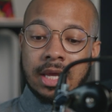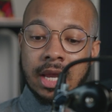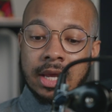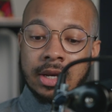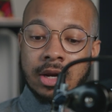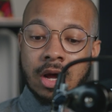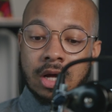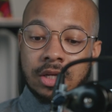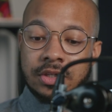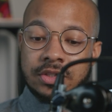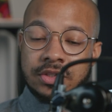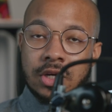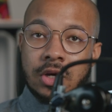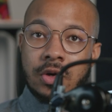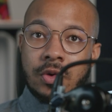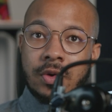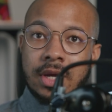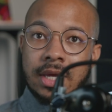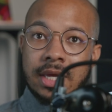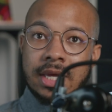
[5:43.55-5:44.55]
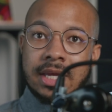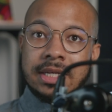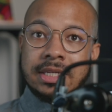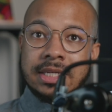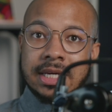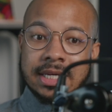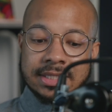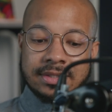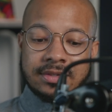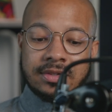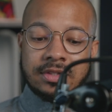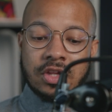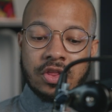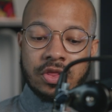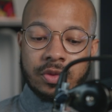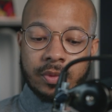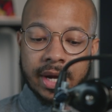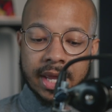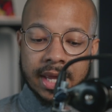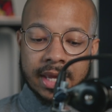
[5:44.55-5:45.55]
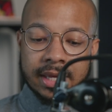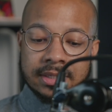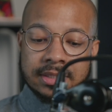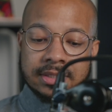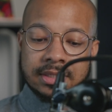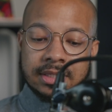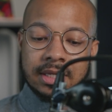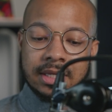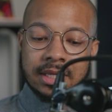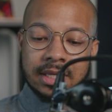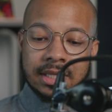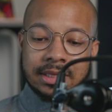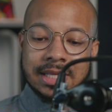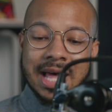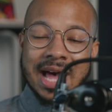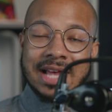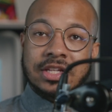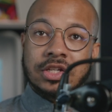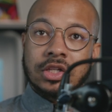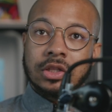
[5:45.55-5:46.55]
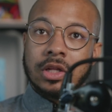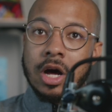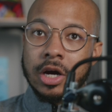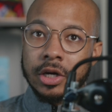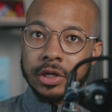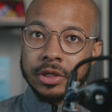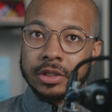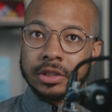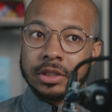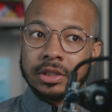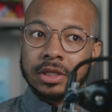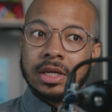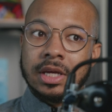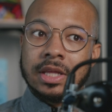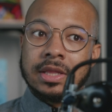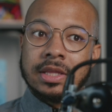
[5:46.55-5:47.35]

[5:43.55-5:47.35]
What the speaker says: And also, does Threads last longer